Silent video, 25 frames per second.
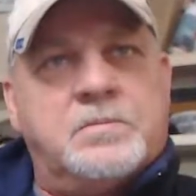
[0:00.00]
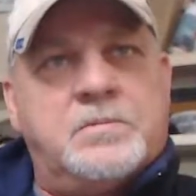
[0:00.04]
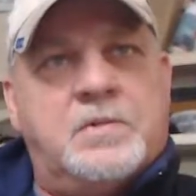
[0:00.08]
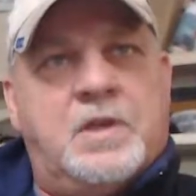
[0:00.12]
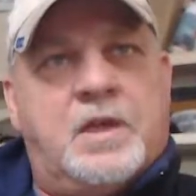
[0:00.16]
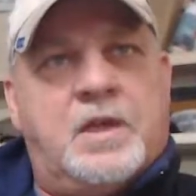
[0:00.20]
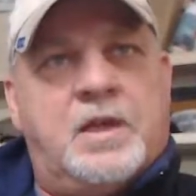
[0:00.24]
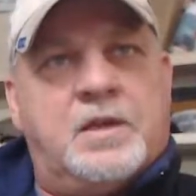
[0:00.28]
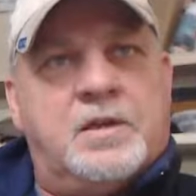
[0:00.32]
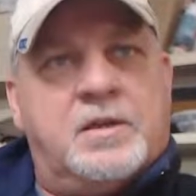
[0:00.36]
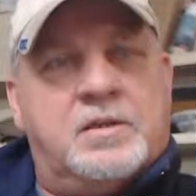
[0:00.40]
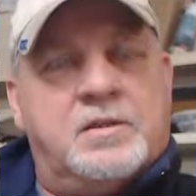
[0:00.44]

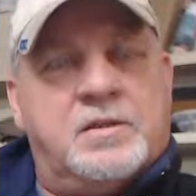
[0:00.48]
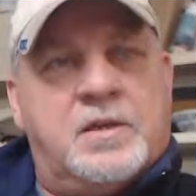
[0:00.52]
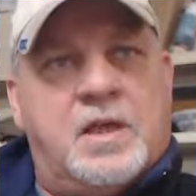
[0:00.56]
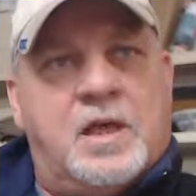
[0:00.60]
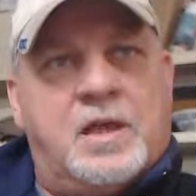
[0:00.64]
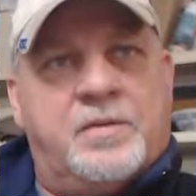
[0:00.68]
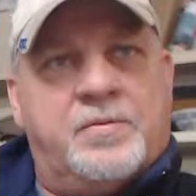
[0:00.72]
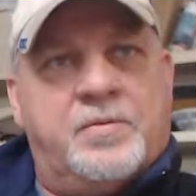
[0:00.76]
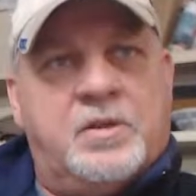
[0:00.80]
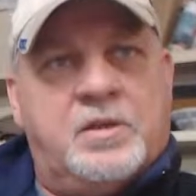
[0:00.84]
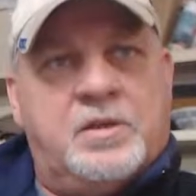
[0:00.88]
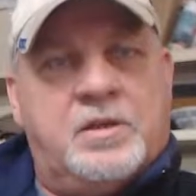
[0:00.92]
a
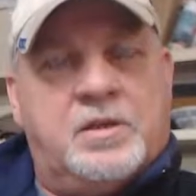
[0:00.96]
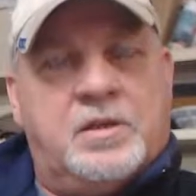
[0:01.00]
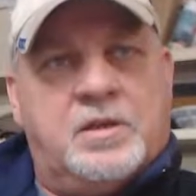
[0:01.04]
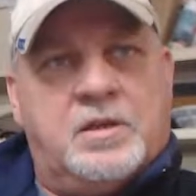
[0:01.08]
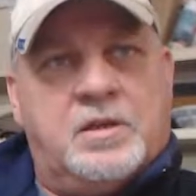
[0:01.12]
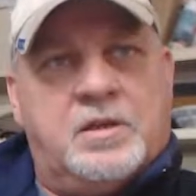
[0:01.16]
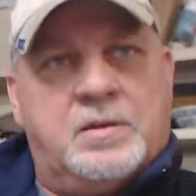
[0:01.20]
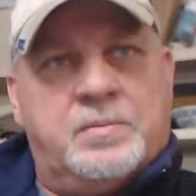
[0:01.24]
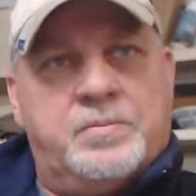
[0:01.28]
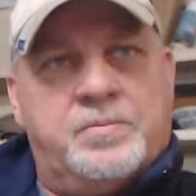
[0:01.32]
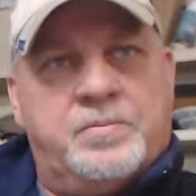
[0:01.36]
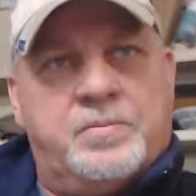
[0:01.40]
lot of
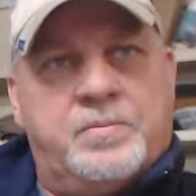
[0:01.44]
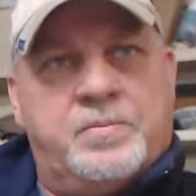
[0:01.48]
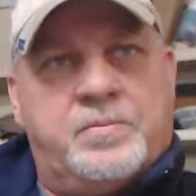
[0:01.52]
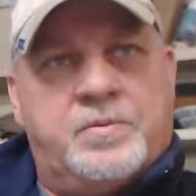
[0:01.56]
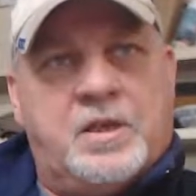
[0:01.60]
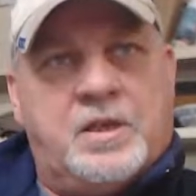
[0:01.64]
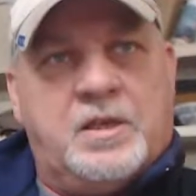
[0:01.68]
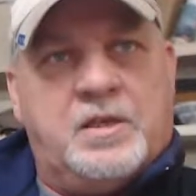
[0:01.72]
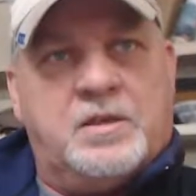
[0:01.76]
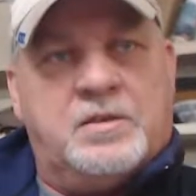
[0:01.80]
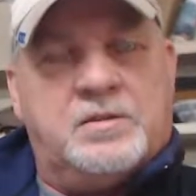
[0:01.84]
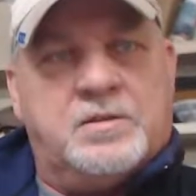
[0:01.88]
the
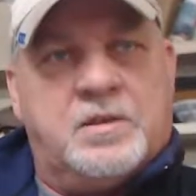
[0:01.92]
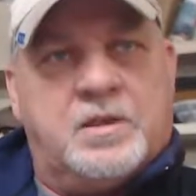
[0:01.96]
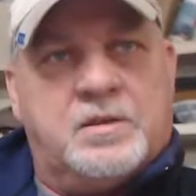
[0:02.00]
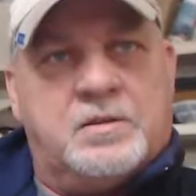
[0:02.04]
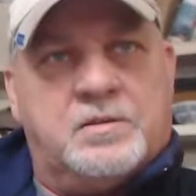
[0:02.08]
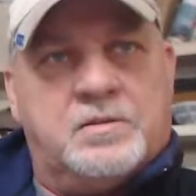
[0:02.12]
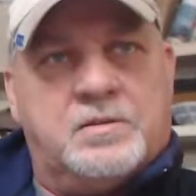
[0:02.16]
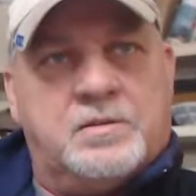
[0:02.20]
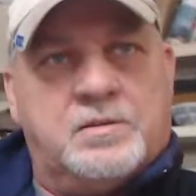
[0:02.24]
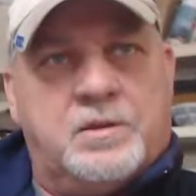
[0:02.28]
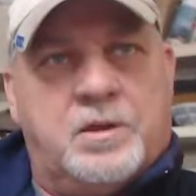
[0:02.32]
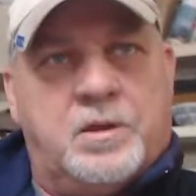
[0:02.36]
things that,
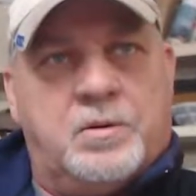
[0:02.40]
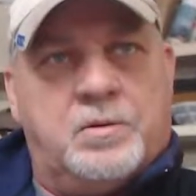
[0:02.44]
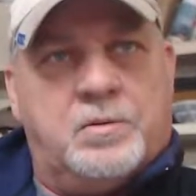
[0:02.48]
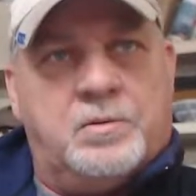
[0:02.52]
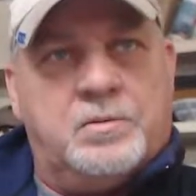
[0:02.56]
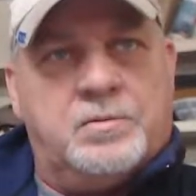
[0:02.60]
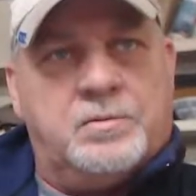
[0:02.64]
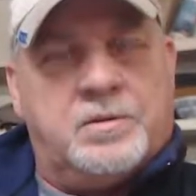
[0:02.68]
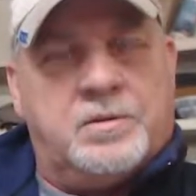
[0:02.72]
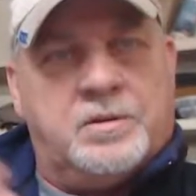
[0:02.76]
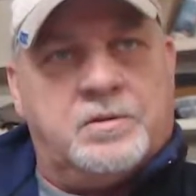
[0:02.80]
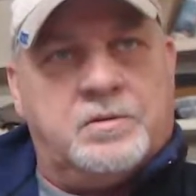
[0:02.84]

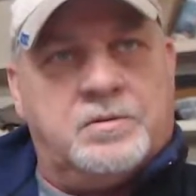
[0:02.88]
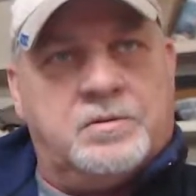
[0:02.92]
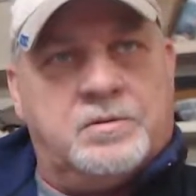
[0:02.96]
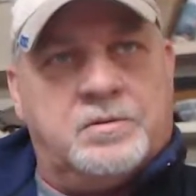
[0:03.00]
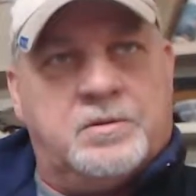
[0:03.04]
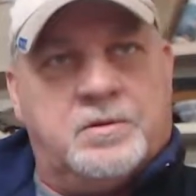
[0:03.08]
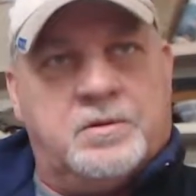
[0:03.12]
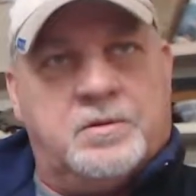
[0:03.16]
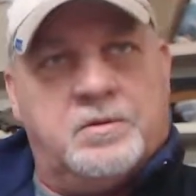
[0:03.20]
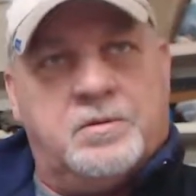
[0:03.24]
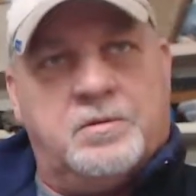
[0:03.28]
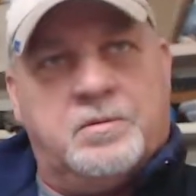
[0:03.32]

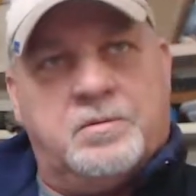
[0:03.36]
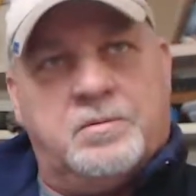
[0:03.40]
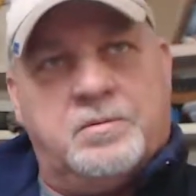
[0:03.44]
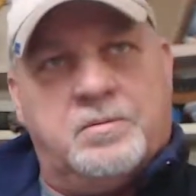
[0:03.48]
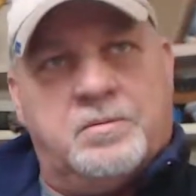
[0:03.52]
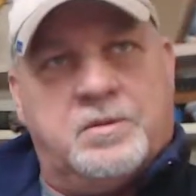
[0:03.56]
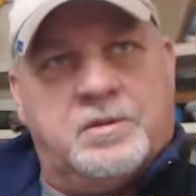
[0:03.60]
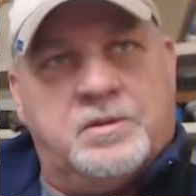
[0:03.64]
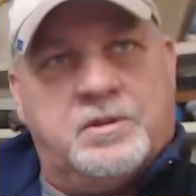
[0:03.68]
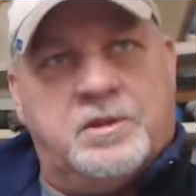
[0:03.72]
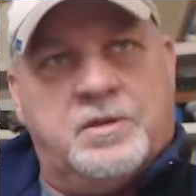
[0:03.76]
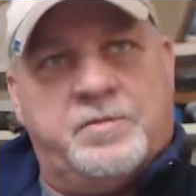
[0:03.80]

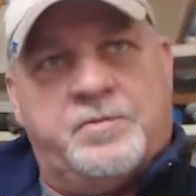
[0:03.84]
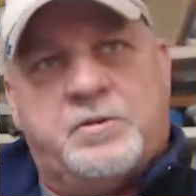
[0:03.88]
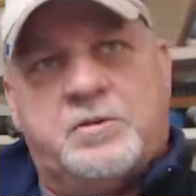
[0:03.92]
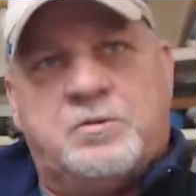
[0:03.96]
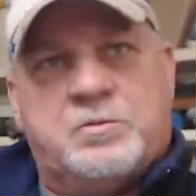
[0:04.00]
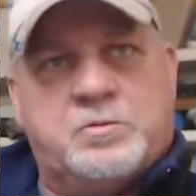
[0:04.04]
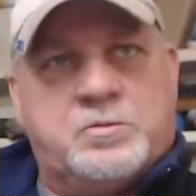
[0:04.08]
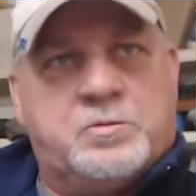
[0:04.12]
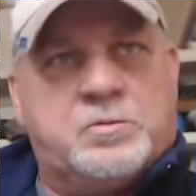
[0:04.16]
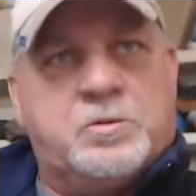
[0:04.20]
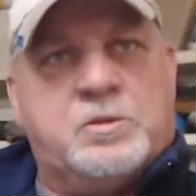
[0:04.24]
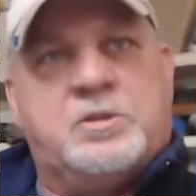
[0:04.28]
the
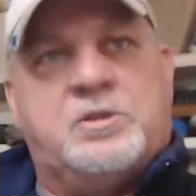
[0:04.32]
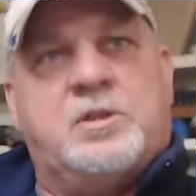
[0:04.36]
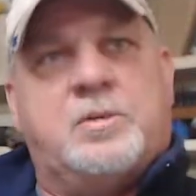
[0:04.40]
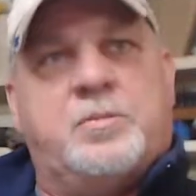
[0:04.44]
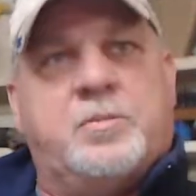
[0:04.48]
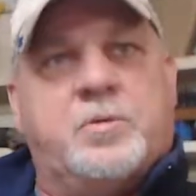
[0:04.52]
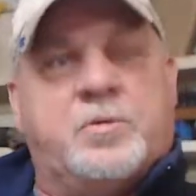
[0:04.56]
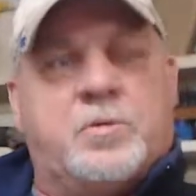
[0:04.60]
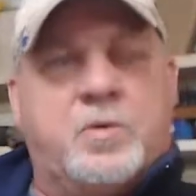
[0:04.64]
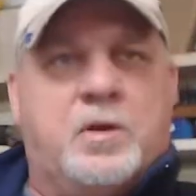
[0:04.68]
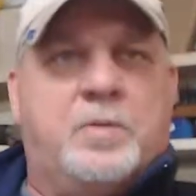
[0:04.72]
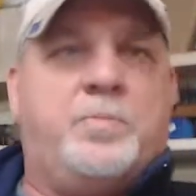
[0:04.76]
difference between the
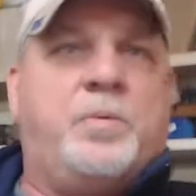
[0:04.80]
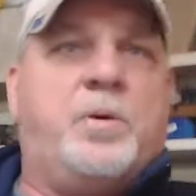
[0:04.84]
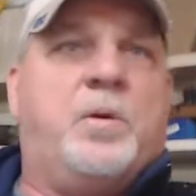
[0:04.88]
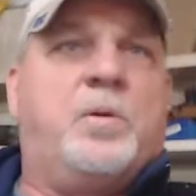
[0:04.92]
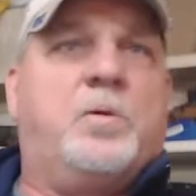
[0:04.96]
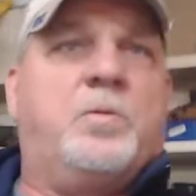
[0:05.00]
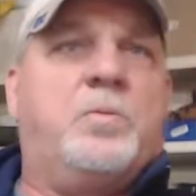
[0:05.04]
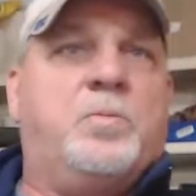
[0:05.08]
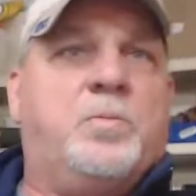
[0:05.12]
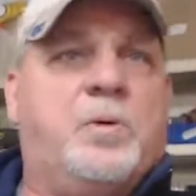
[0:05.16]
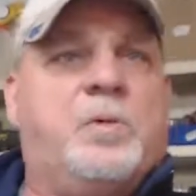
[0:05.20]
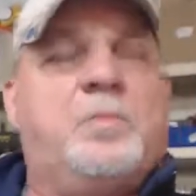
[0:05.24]
Democratic
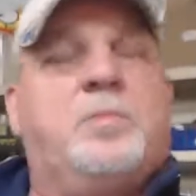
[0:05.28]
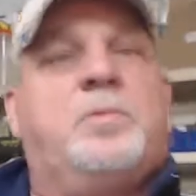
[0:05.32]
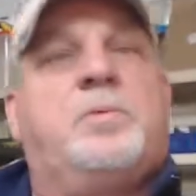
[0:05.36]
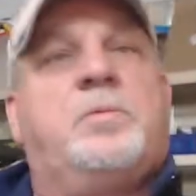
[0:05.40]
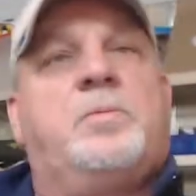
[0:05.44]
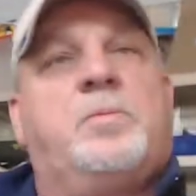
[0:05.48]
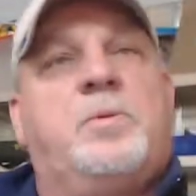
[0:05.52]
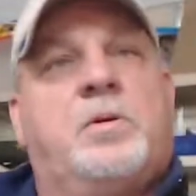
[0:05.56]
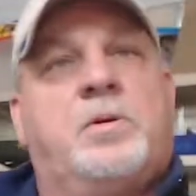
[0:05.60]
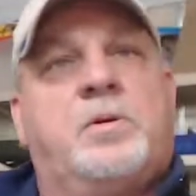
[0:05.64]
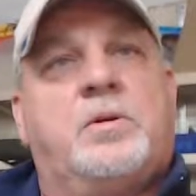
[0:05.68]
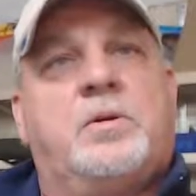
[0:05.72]
Party and
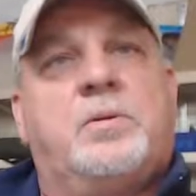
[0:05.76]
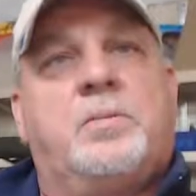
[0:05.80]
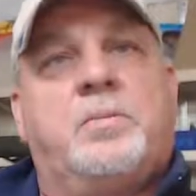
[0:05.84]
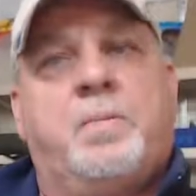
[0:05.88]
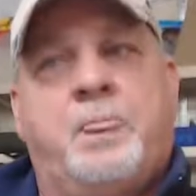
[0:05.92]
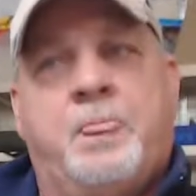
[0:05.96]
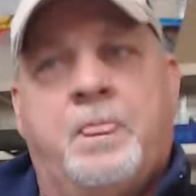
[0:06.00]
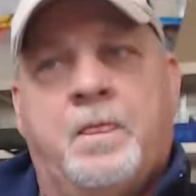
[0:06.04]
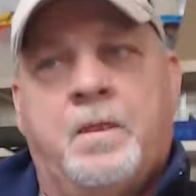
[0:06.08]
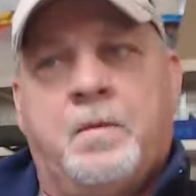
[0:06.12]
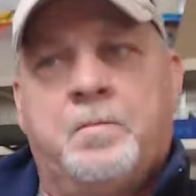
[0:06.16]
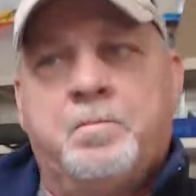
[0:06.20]
Republican Party.
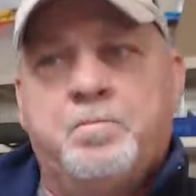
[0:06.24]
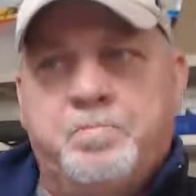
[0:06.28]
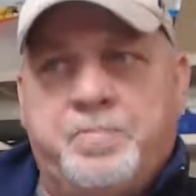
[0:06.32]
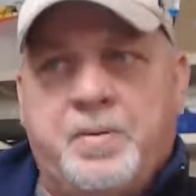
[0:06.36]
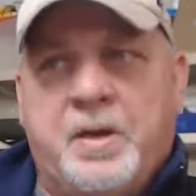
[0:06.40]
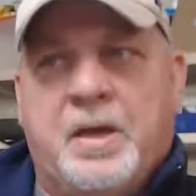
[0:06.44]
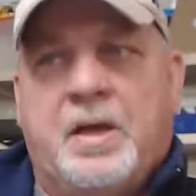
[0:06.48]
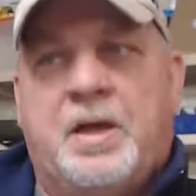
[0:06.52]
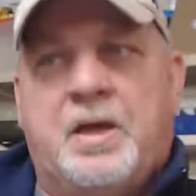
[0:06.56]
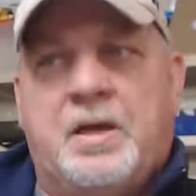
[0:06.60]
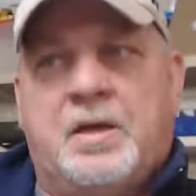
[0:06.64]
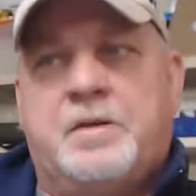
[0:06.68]

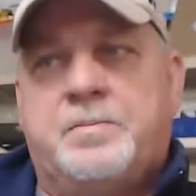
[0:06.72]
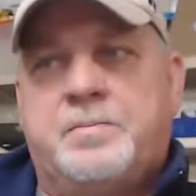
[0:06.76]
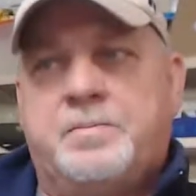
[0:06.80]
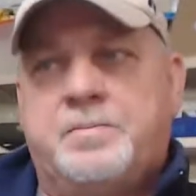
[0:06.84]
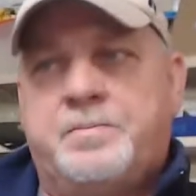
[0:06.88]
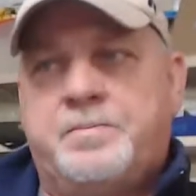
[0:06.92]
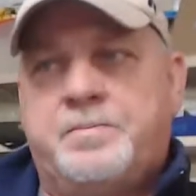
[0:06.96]
But